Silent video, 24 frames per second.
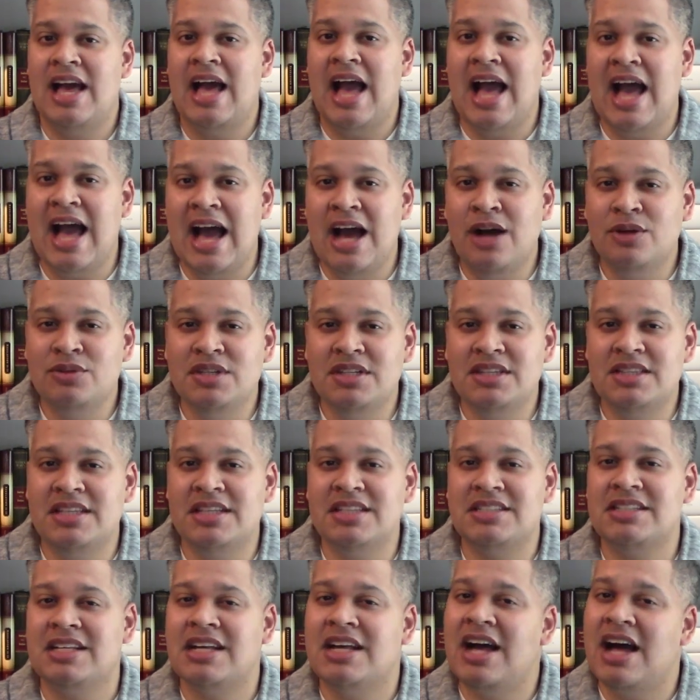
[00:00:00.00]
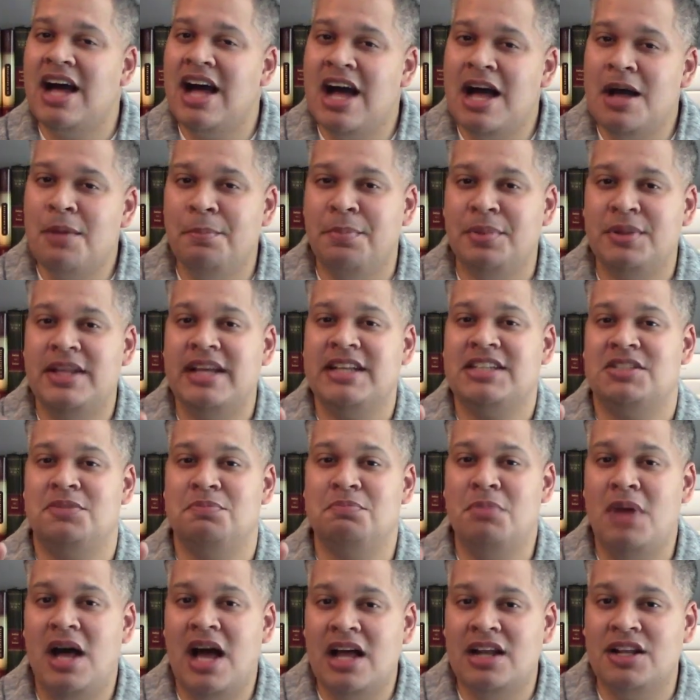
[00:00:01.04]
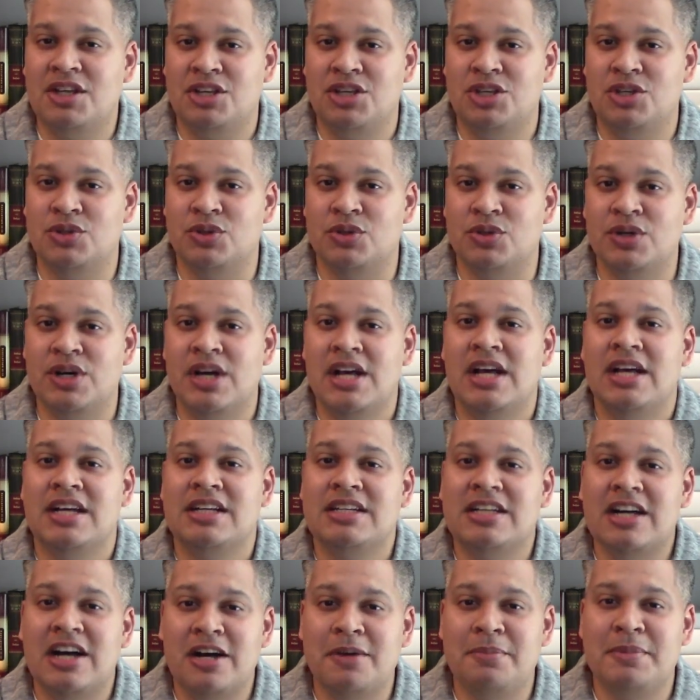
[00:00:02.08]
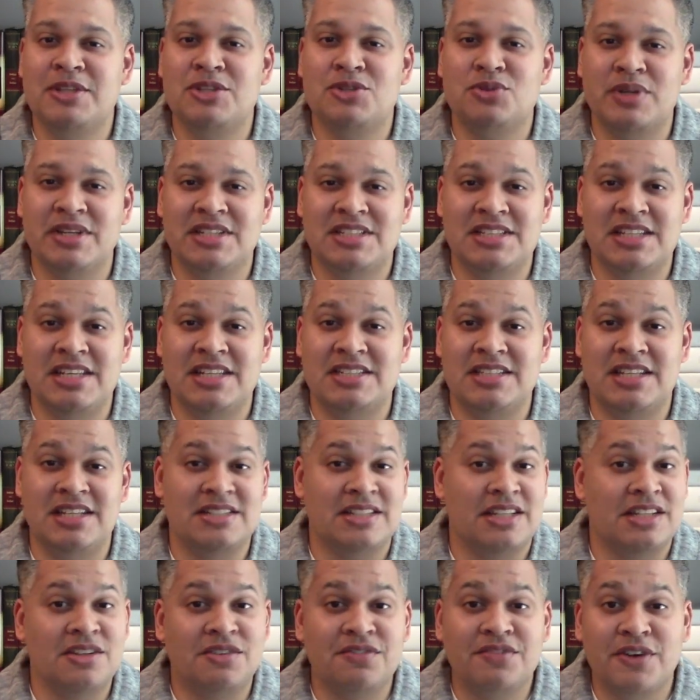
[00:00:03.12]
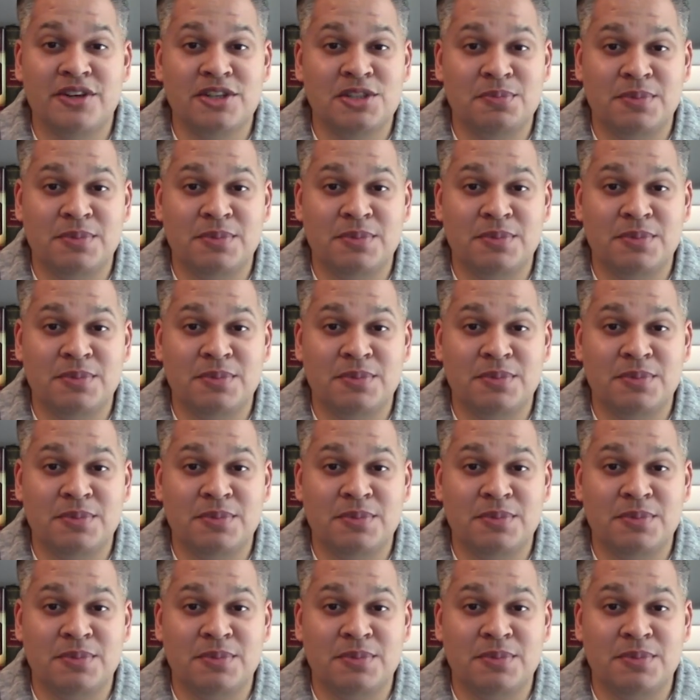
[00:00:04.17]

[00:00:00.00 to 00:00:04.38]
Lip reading: How did this complex molecule come into existence in the first